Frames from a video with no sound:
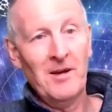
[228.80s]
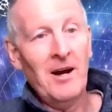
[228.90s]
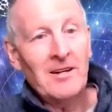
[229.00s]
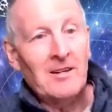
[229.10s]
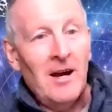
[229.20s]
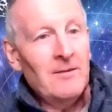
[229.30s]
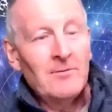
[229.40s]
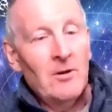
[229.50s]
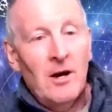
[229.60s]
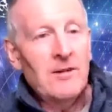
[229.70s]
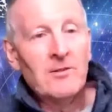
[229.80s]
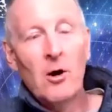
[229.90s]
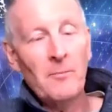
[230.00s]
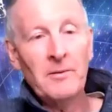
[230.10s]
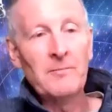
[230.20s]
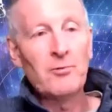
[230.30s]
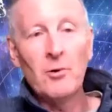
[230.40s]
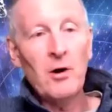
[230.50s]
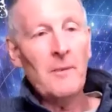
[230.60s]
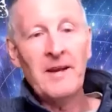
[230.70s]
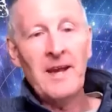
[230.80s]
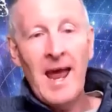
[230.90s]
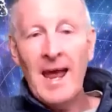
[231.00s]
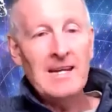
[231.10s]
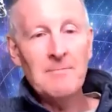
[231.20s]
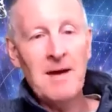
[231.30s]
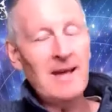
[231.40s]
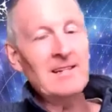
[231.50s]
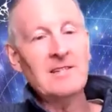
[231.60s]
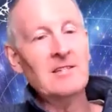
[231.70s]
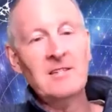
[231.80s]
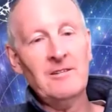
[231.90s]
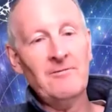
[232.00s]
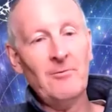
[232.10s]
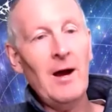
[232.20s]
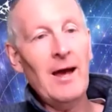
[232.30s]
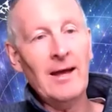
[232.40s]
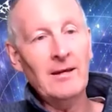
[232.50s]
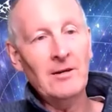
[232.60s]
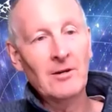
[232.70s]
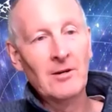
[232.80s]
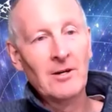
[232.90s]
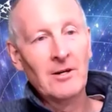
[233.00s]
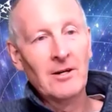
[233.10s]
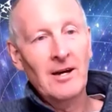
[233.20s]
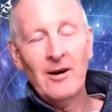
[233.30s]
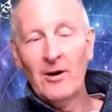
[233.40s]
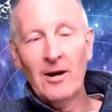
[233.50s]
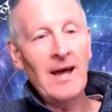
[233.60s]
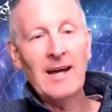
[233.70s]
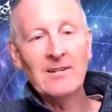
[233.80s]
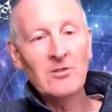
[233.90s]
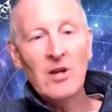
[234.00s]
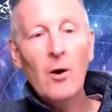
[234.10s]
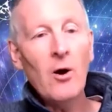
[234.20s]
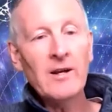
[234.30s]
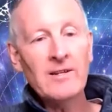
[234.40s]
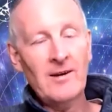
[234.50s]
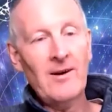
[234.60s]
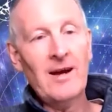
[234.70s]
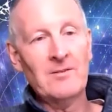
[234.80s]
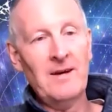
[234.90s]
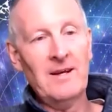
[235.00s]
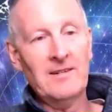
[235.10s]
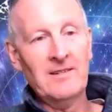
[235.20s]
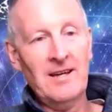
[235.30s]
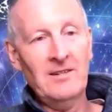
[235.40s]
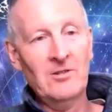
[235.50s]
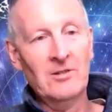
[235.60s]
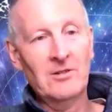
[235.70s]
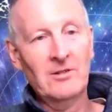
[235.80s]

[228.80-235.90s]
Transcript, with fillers: I, I'd, I'd not been brought up in any meditative way and had no idea how to meditate.